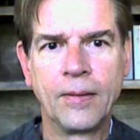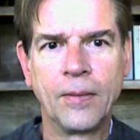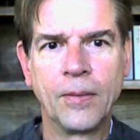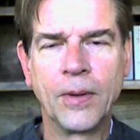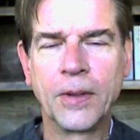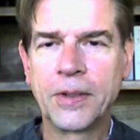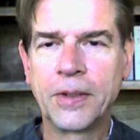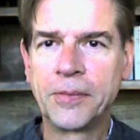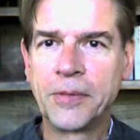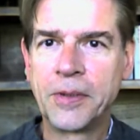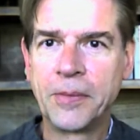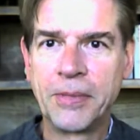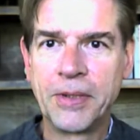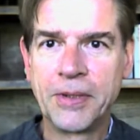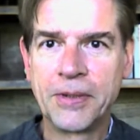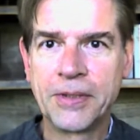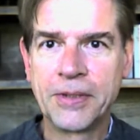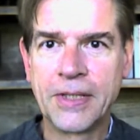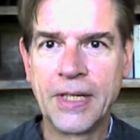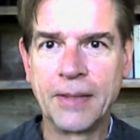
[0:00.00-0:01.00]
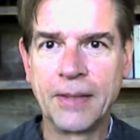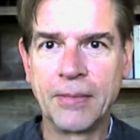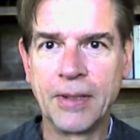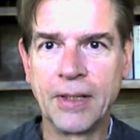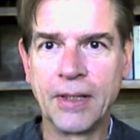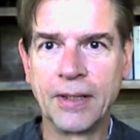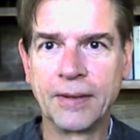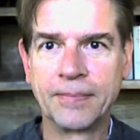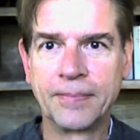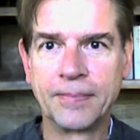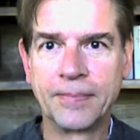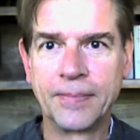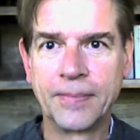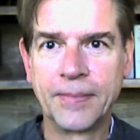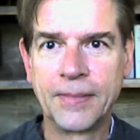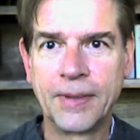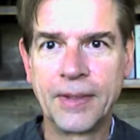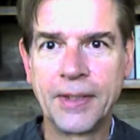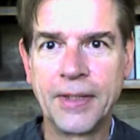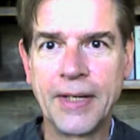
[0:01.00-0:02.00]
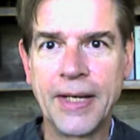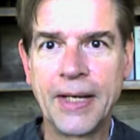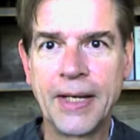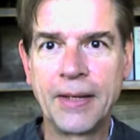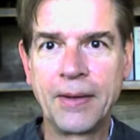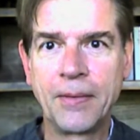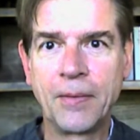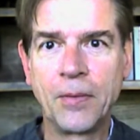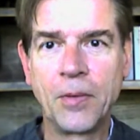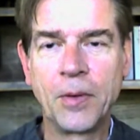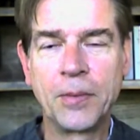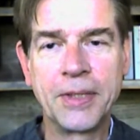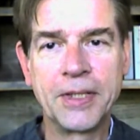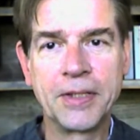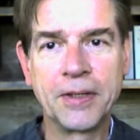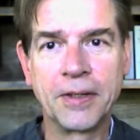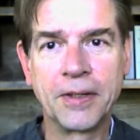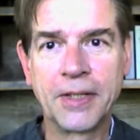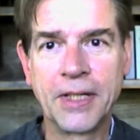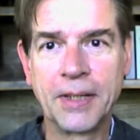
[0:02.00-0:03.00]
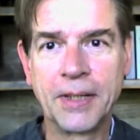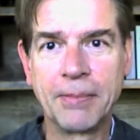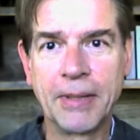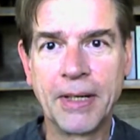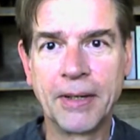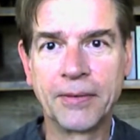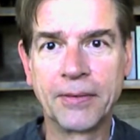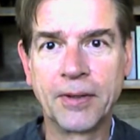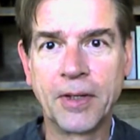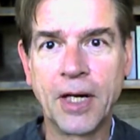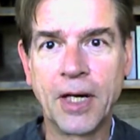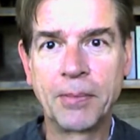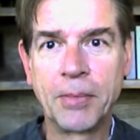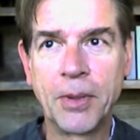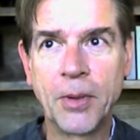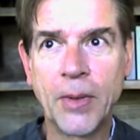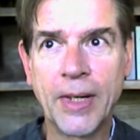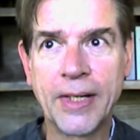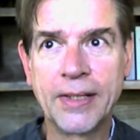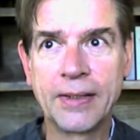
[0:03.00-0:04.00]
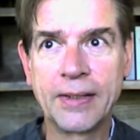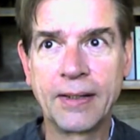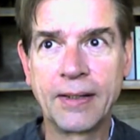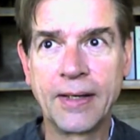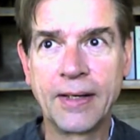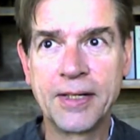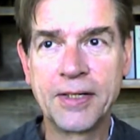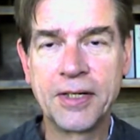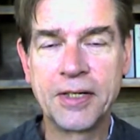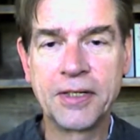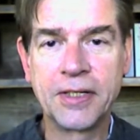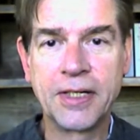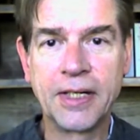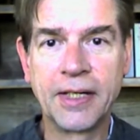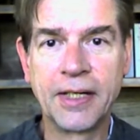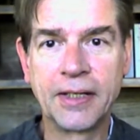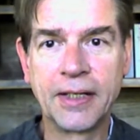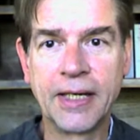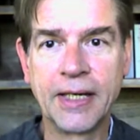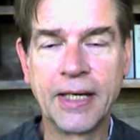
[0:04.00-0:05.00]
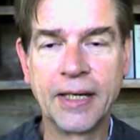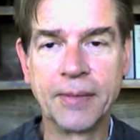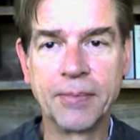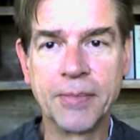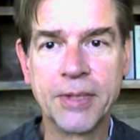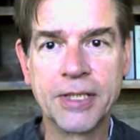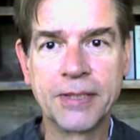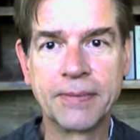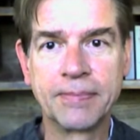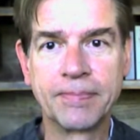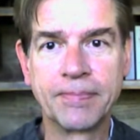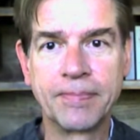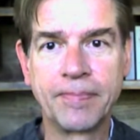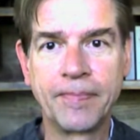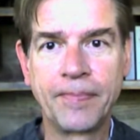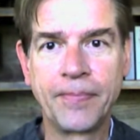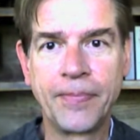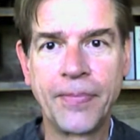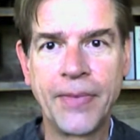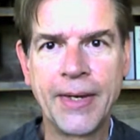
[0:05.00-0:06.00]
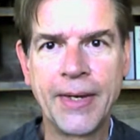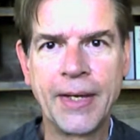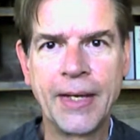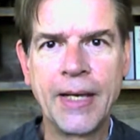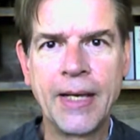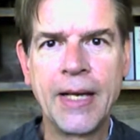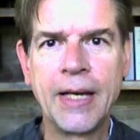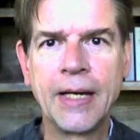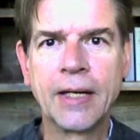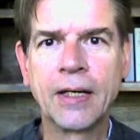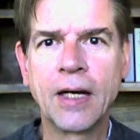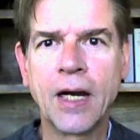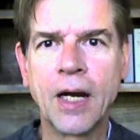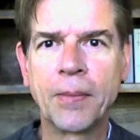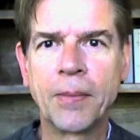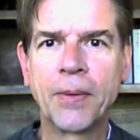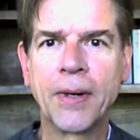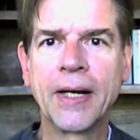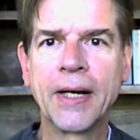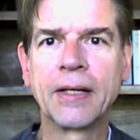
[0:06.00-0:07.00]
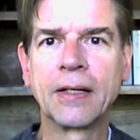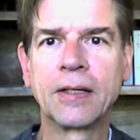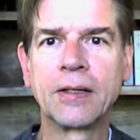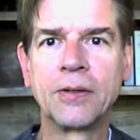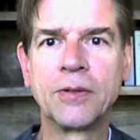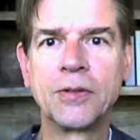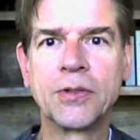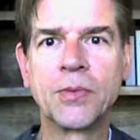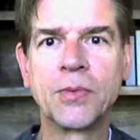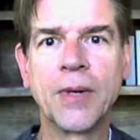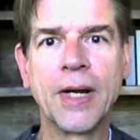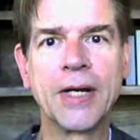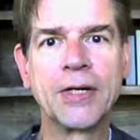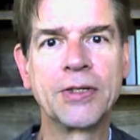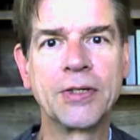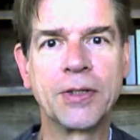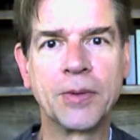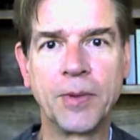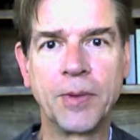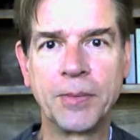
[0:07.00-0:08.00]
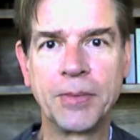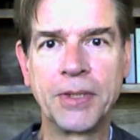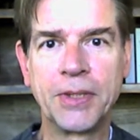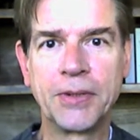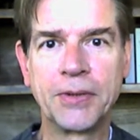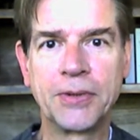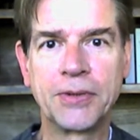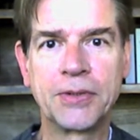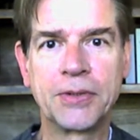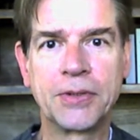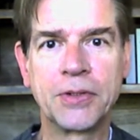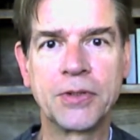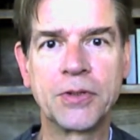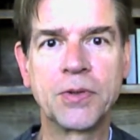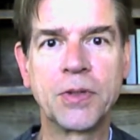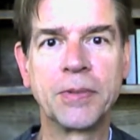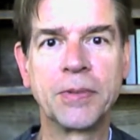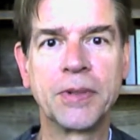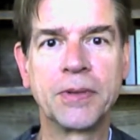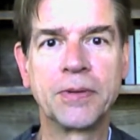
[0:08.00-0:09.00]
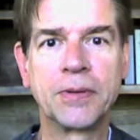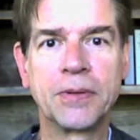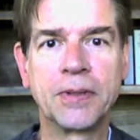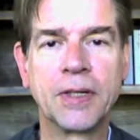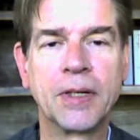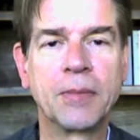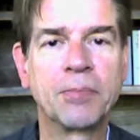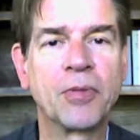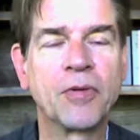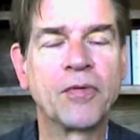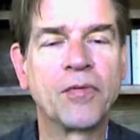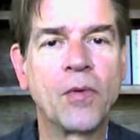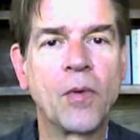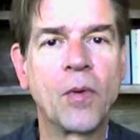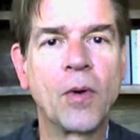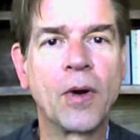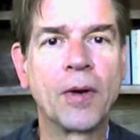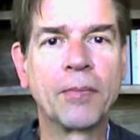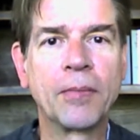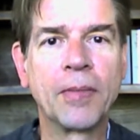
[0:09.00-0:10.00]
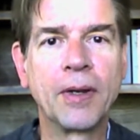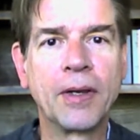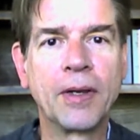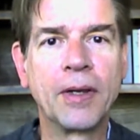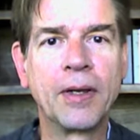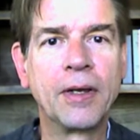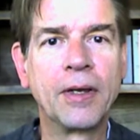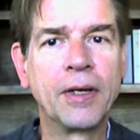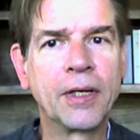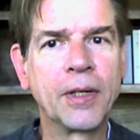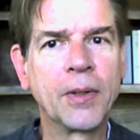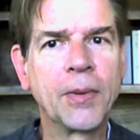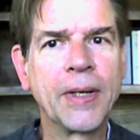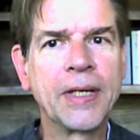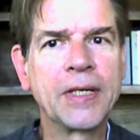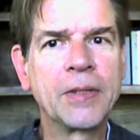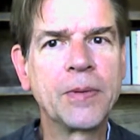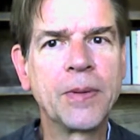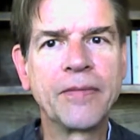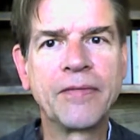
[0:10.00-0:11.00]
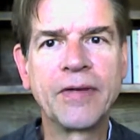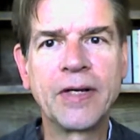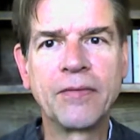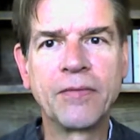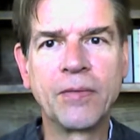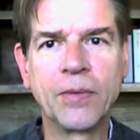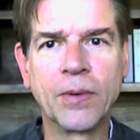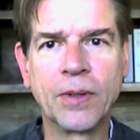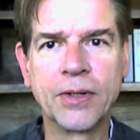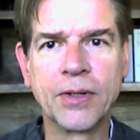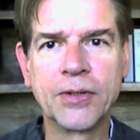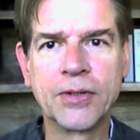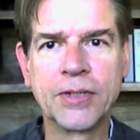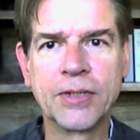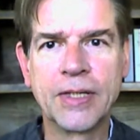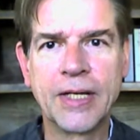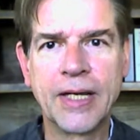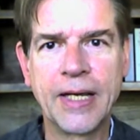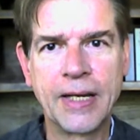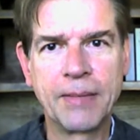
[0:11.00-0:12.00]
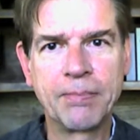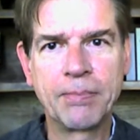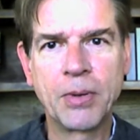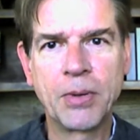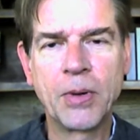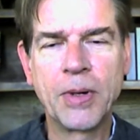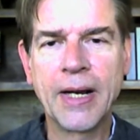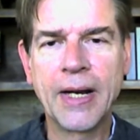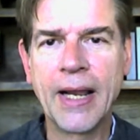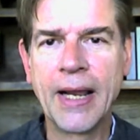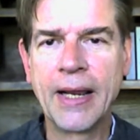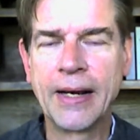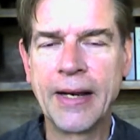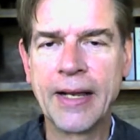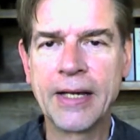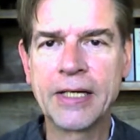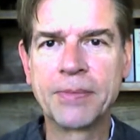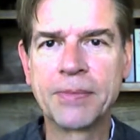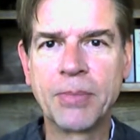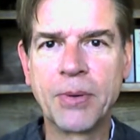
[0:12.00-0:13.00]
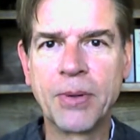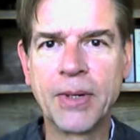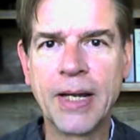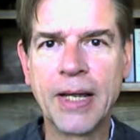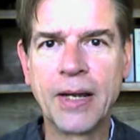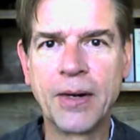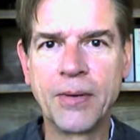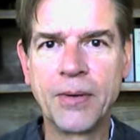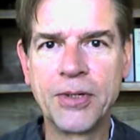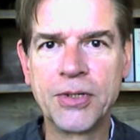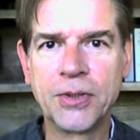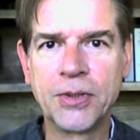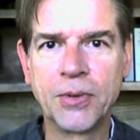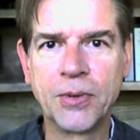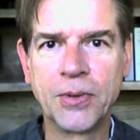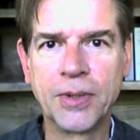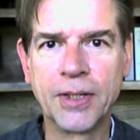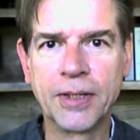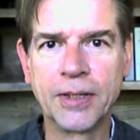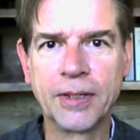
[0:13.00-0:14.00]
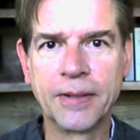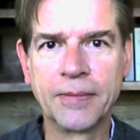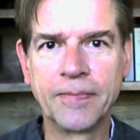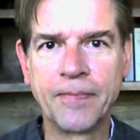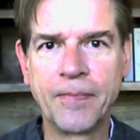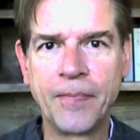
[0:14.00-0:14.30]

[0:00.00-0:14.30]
Welcome to Beer's Game Law. Today we'll be talking about copyright licensing in games. Copyright includes rights to reproduce, distribute, perform, create derivative works, import and export an original work.